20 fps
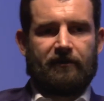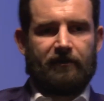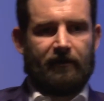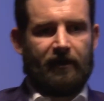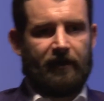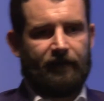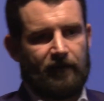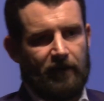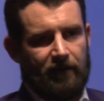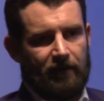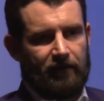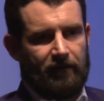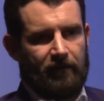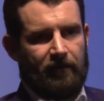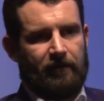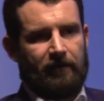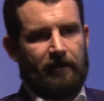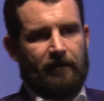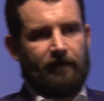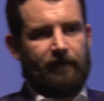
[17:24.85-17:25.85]
You have to
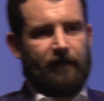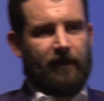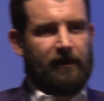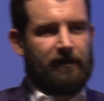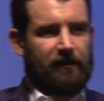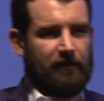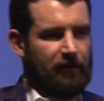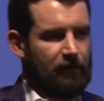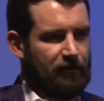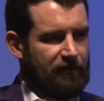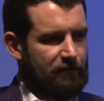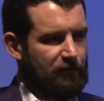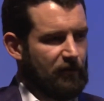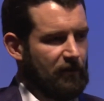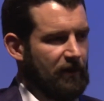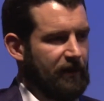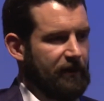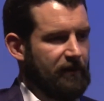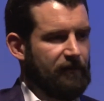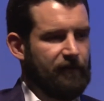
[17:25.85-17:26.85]
learn, in fact, it looks more
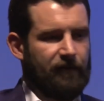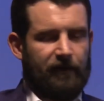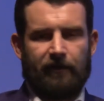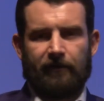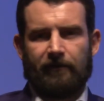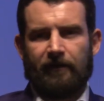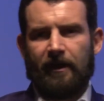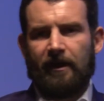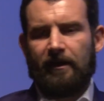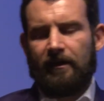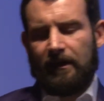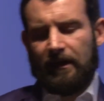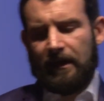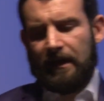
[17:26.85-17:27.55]
like a figure 8,